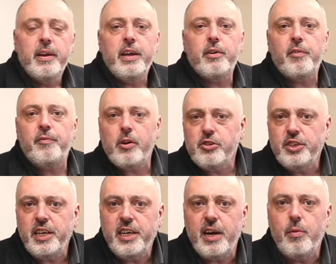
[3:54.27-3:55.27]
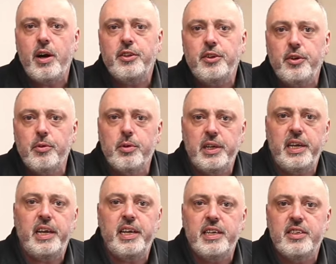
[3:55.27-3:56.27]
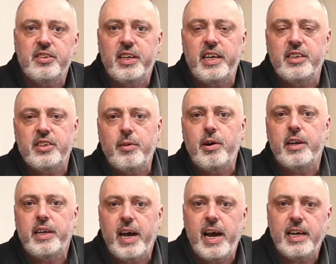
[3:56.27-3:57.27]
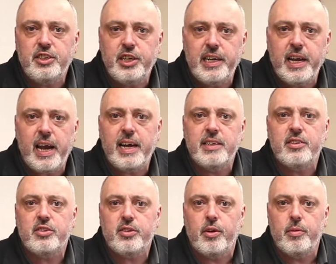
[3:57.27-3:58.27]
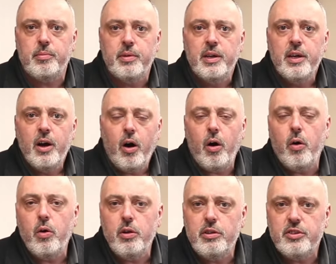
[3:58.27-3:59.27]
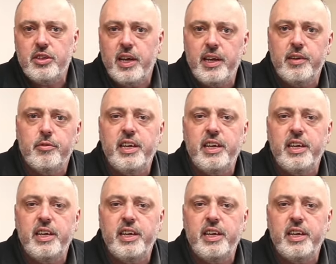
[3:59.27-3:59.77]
Now the first thing I want to do with these is I want to actually add some holes and